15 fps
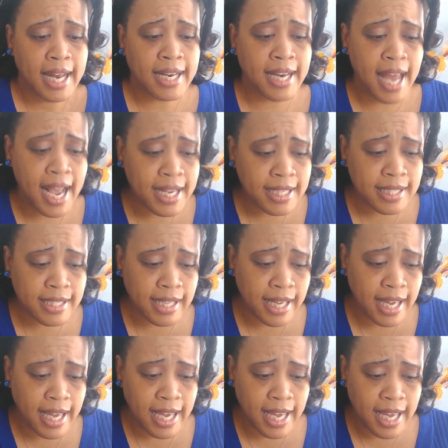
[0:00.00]
Next
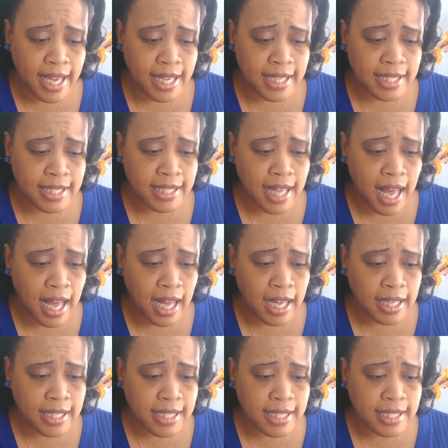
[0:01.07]
is,
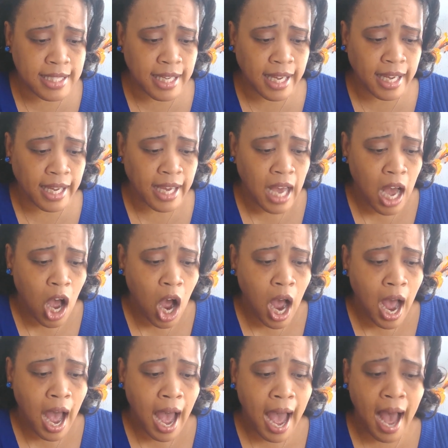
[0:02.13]
let's see,
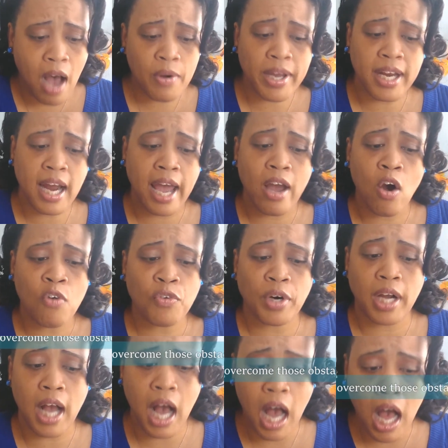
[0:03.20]
how can I
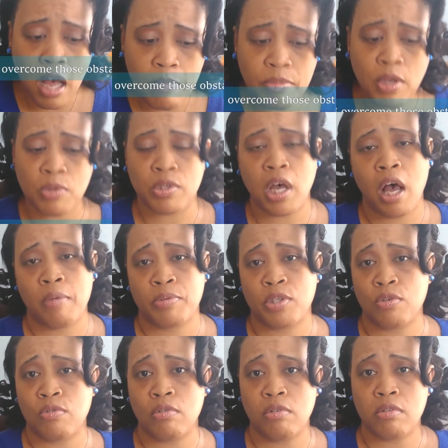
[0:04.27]
overcome those
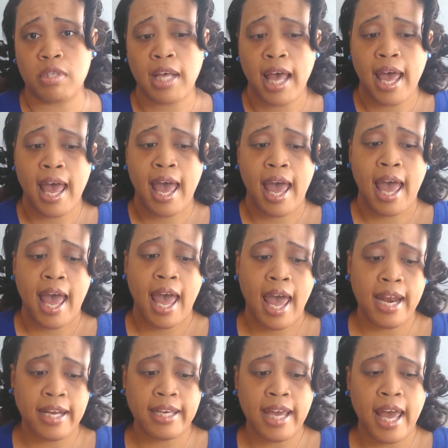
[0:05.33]
obstacles?
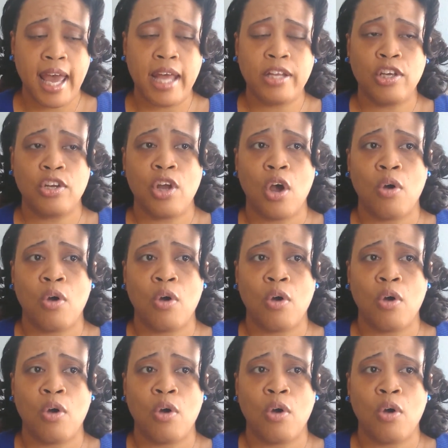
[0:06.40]
And again,